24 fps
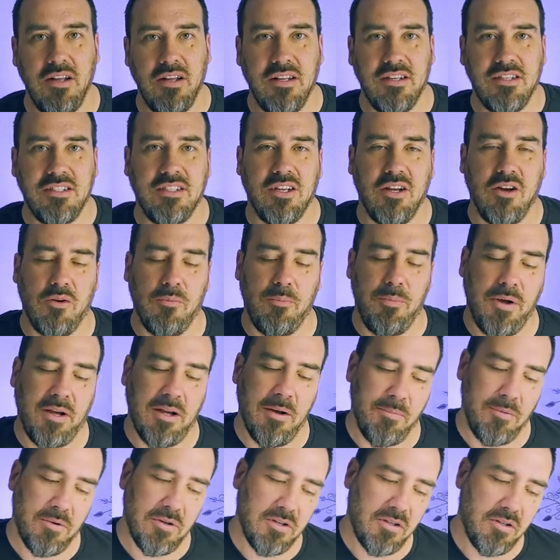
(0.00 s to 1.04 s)
So pick up
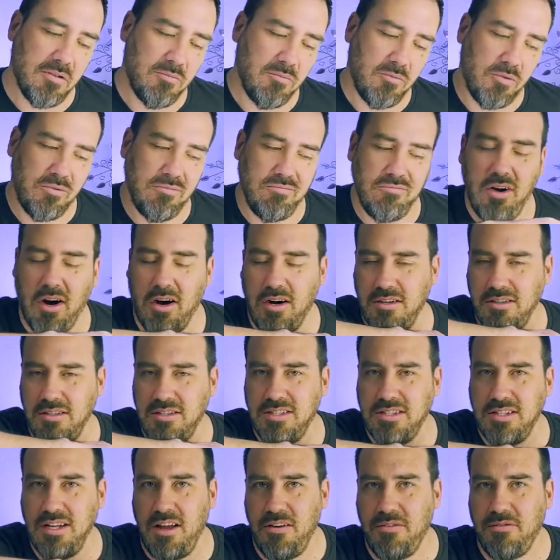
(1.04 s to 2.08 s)
your art
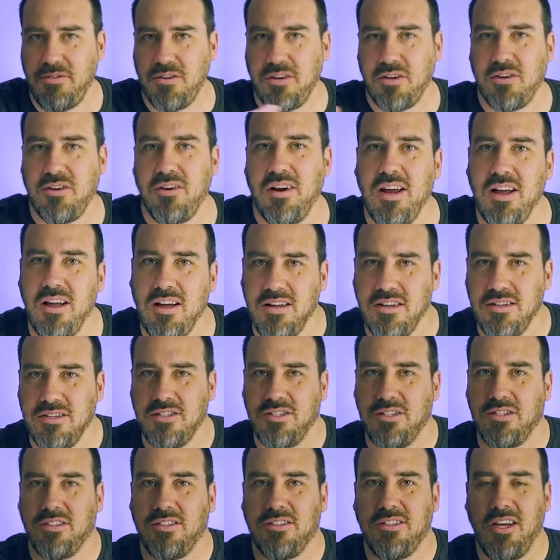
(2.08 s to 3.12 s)
stuff, your crayons,
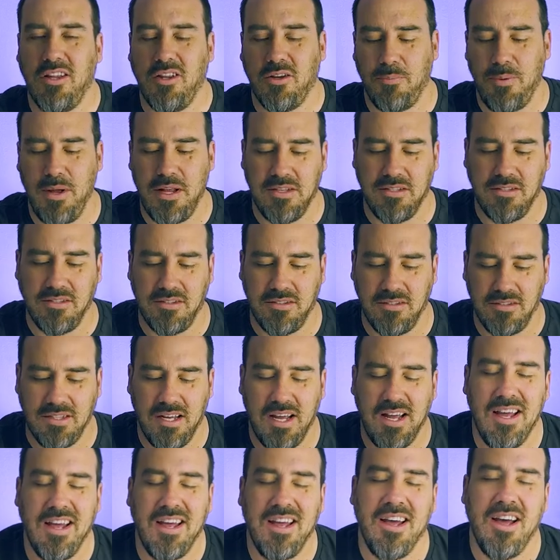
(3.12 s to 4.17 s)
your color pencils,
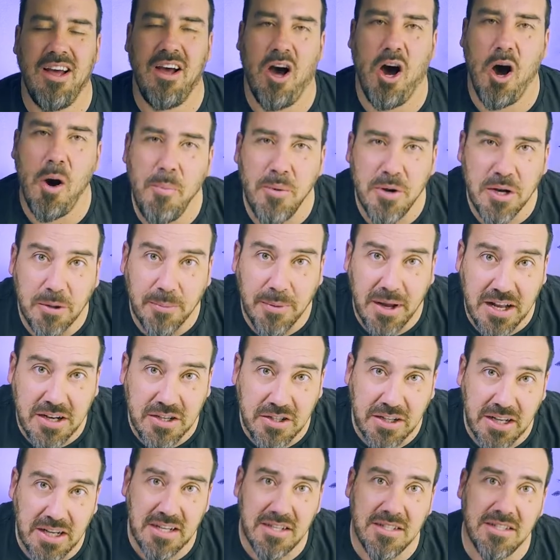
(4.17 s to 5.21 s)
open your
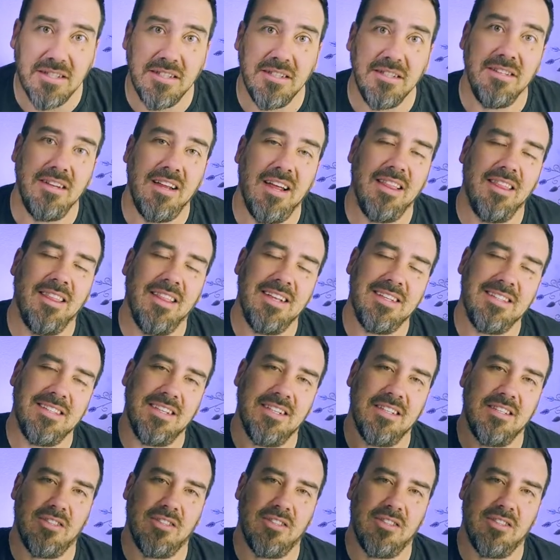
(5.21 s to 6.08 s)
imagination, and let's get